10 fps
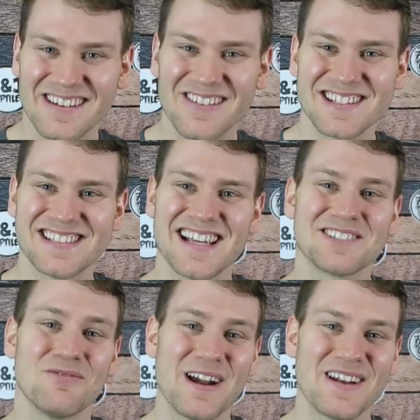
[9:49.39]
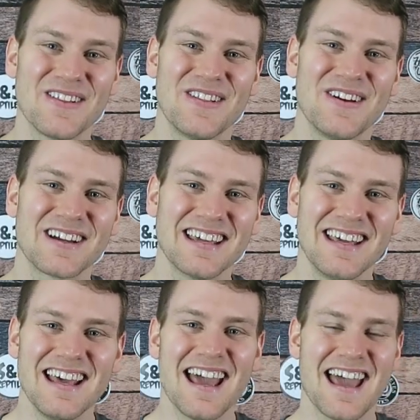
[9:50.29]
corn snakes, where to look,
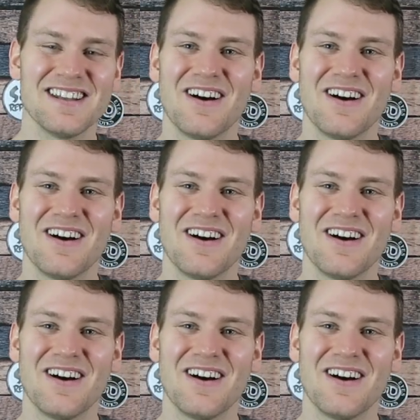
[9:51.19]
and